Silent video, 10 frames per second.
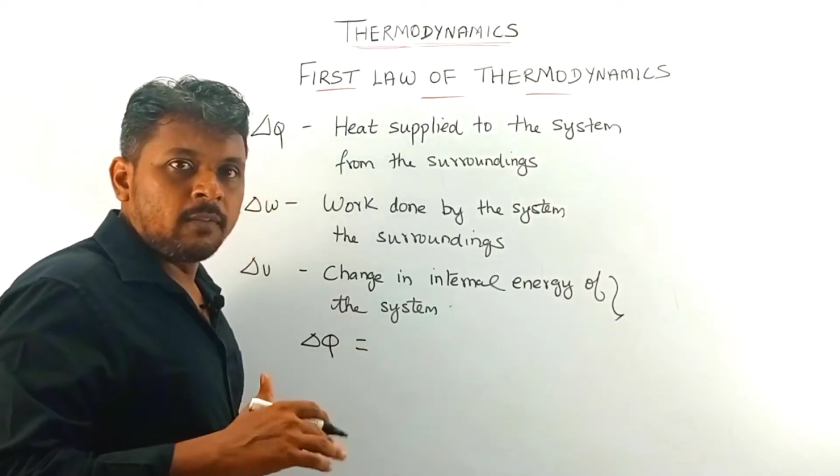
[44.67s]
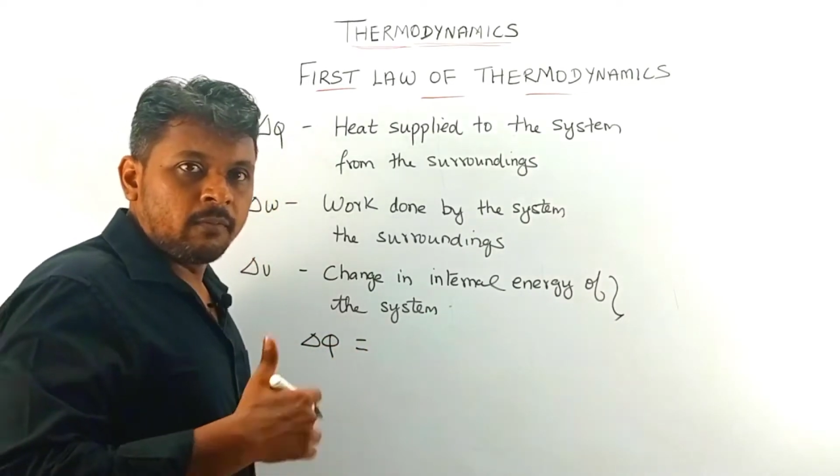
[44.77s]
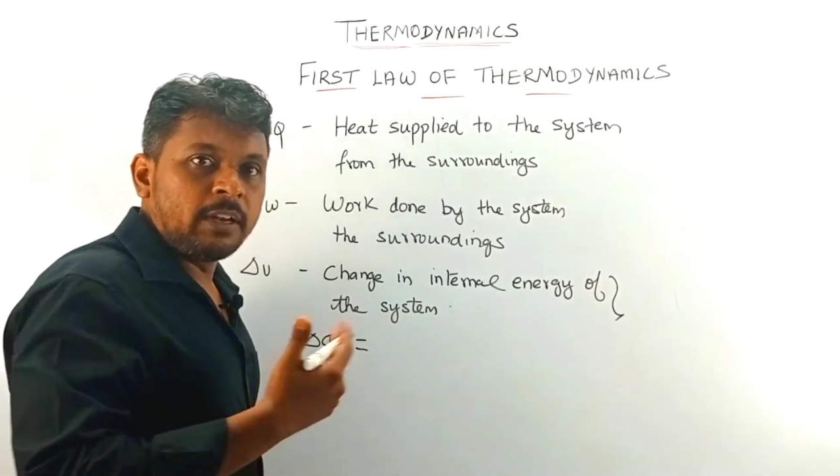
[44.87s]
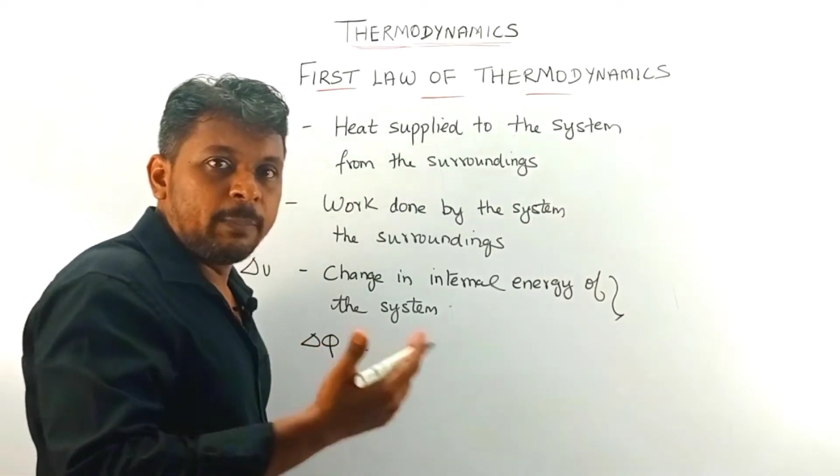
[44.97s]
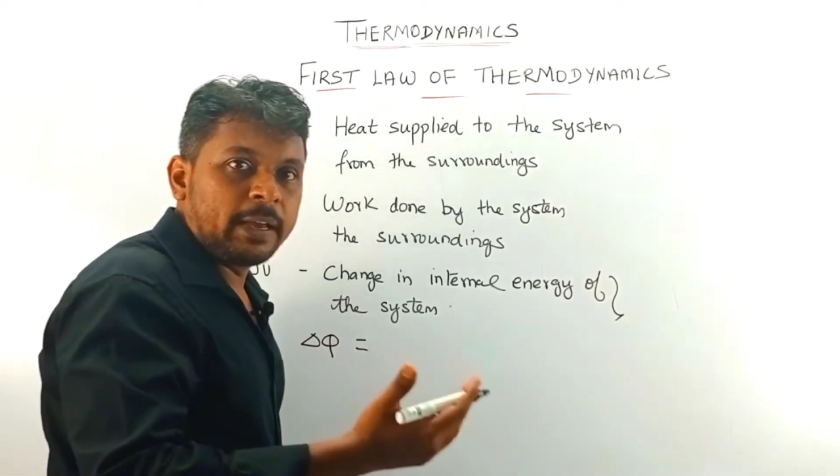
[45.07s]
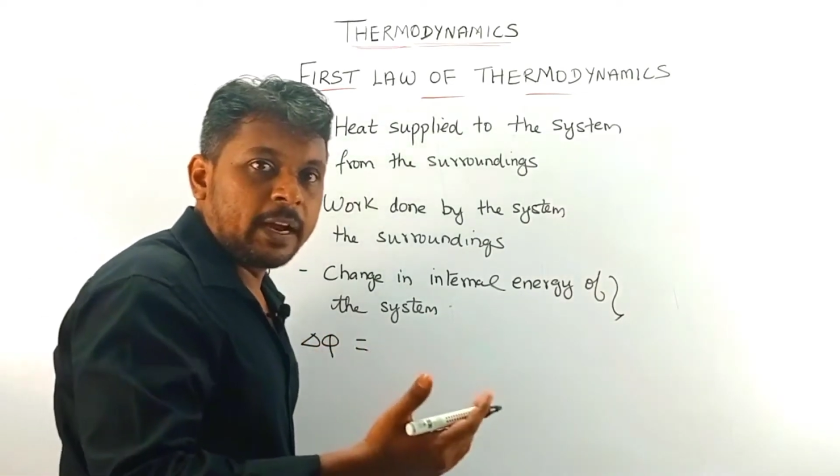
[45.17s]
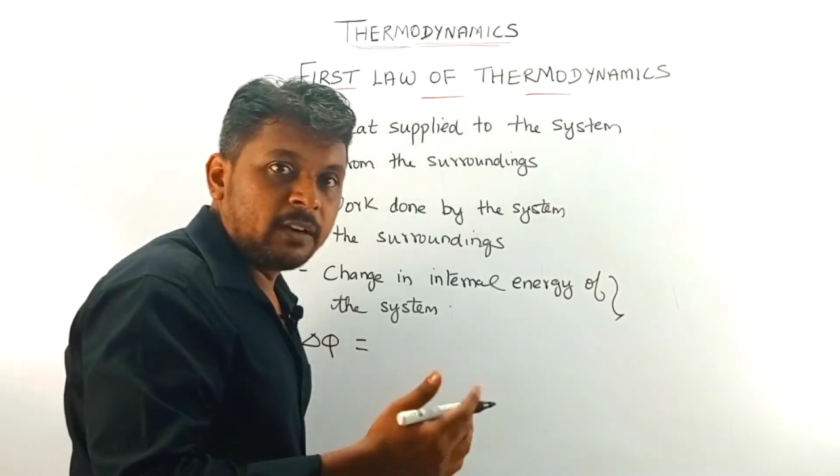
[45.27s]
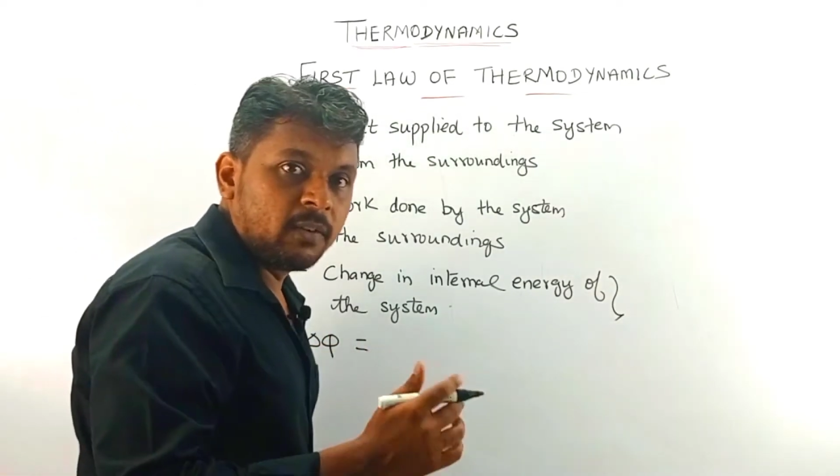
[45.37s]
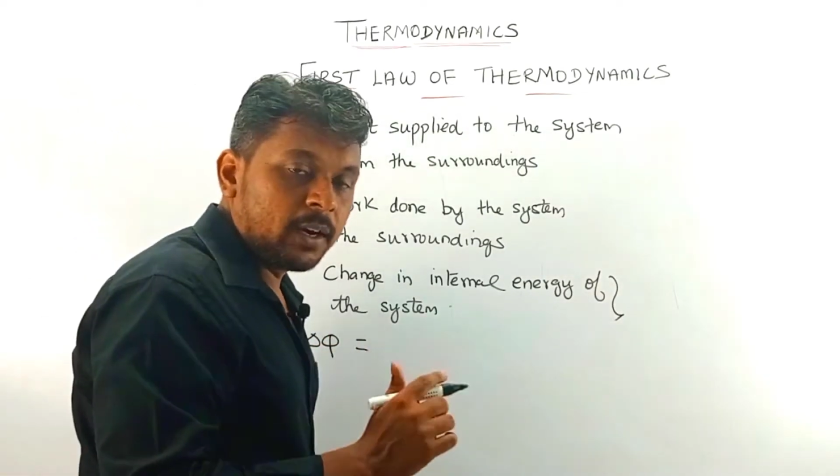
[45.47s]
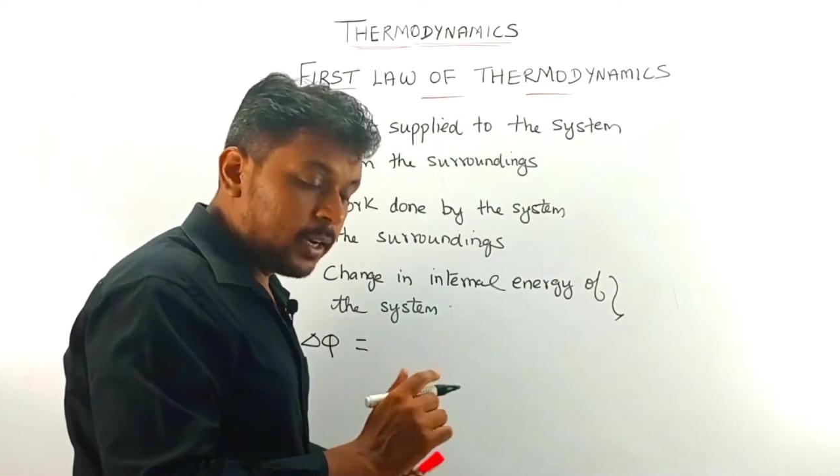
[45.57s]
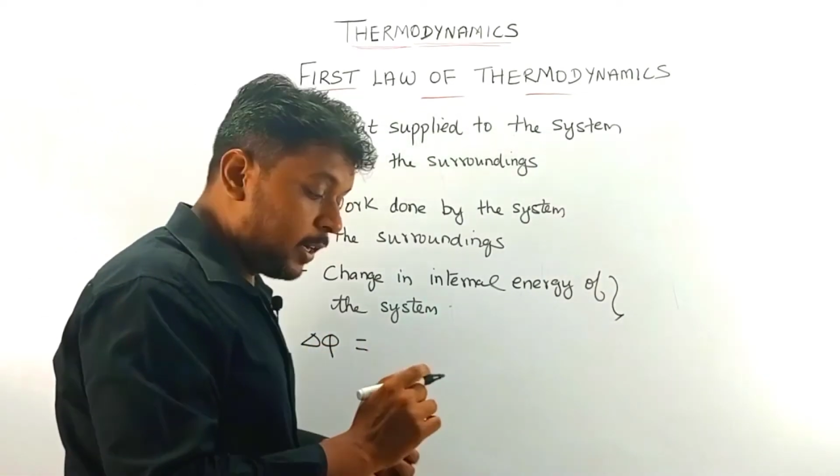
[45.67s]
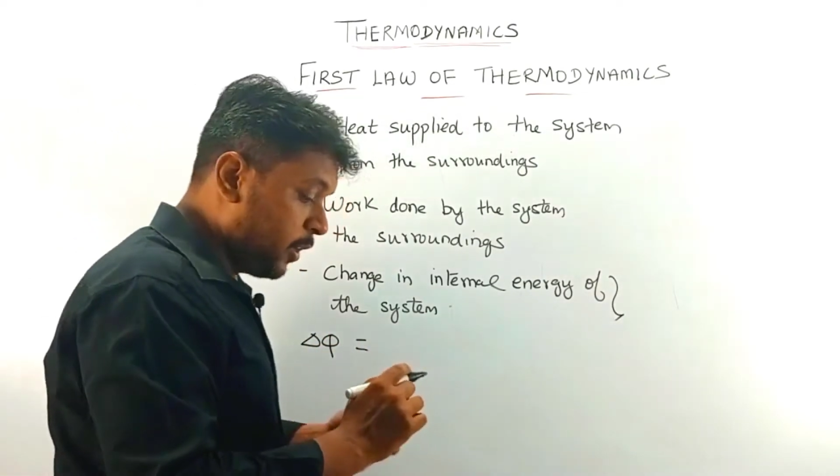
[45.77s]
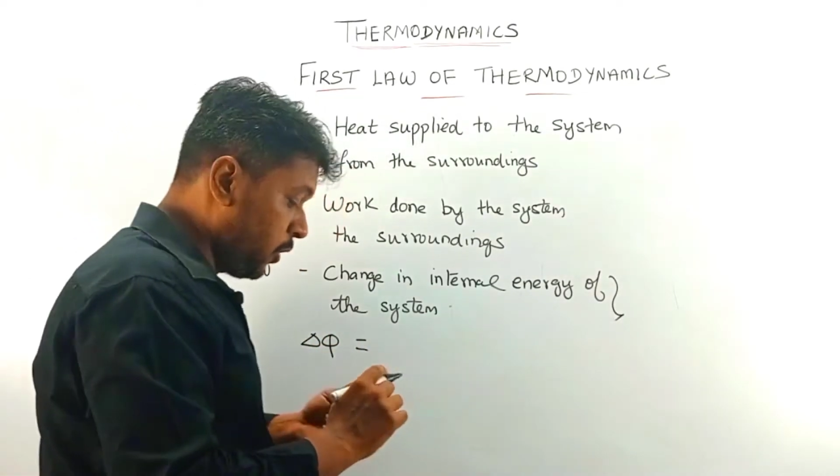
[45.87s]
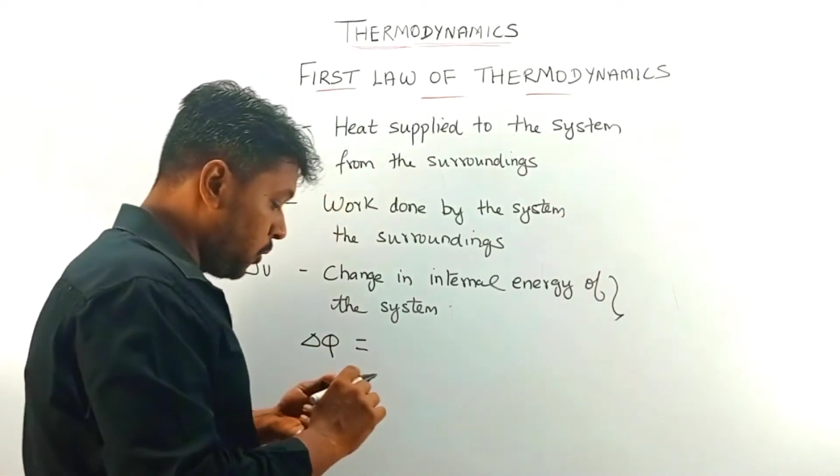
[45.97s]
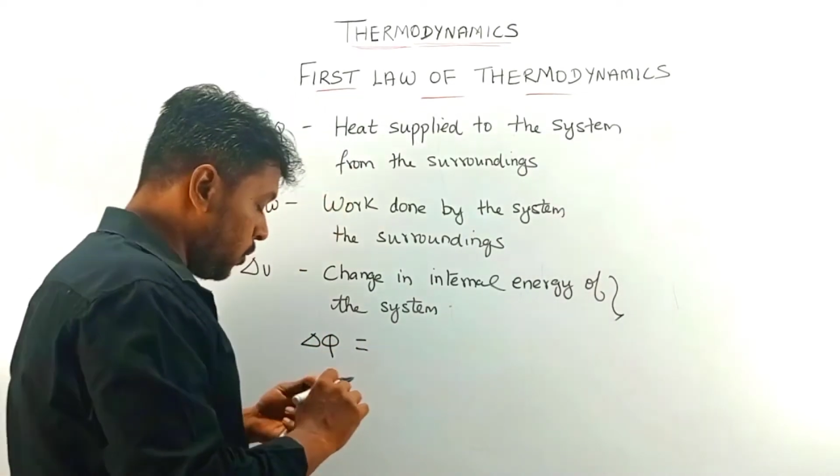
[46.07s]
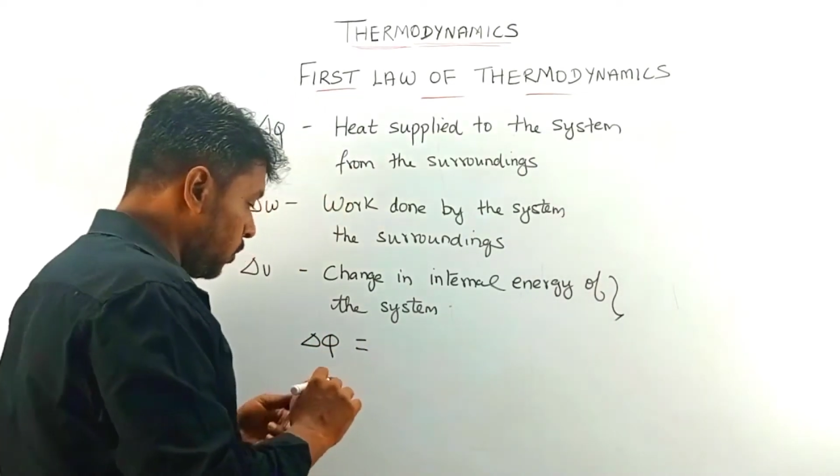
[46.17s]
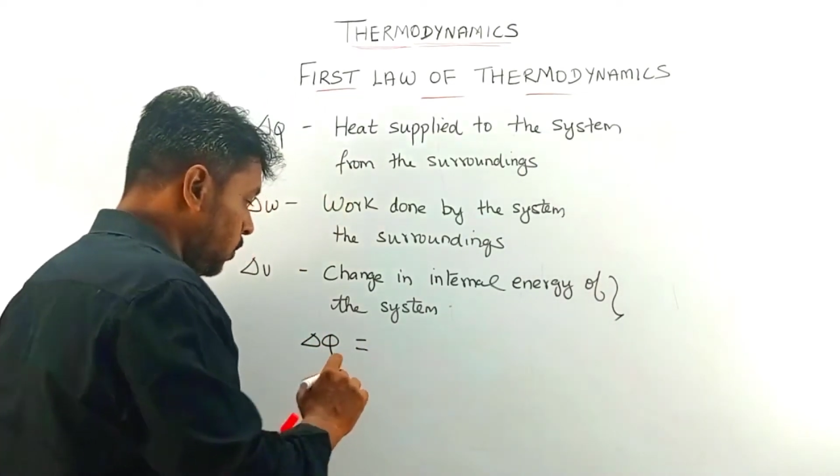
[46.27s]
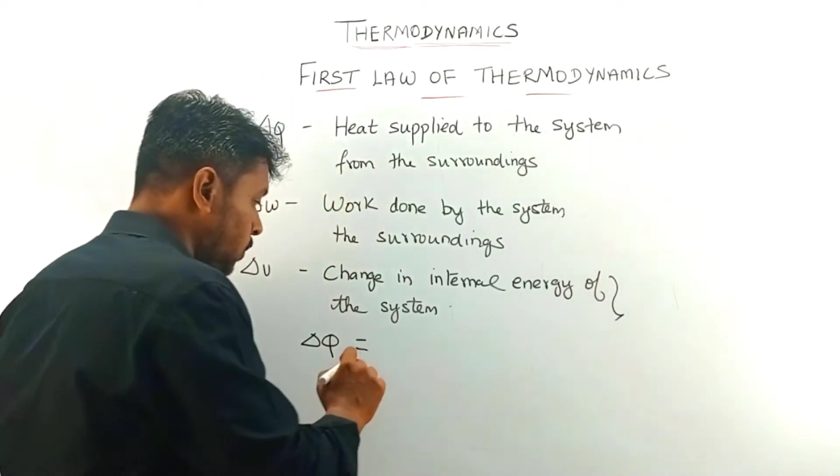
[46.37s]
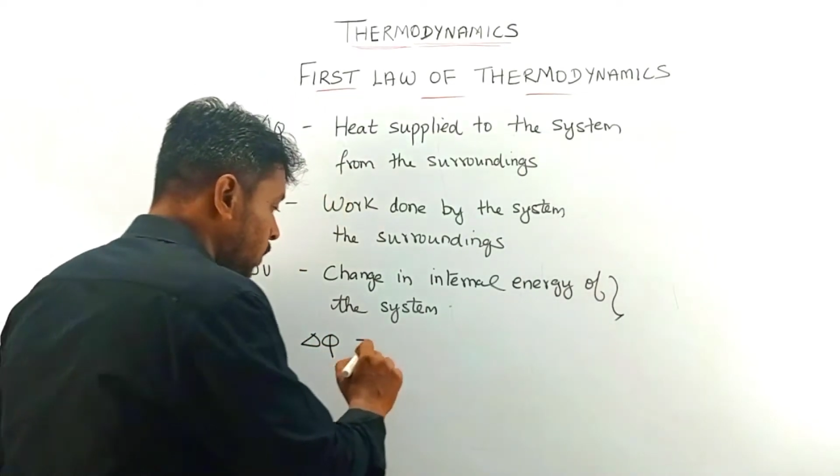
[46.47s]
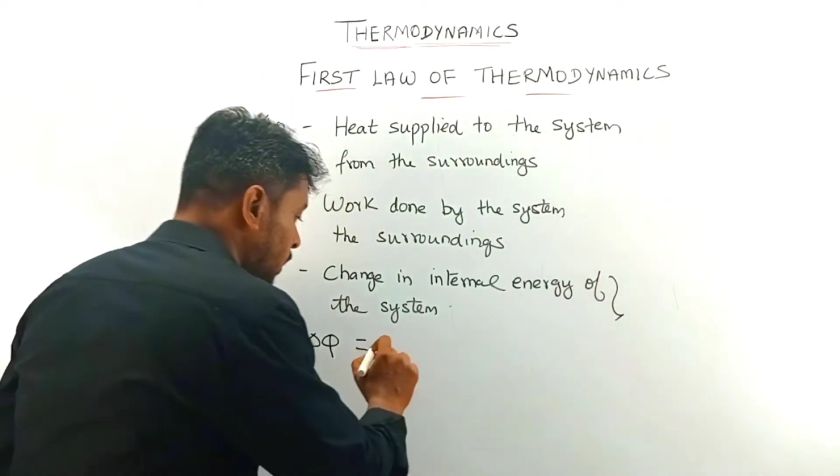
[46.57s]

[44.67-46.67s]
will be converted into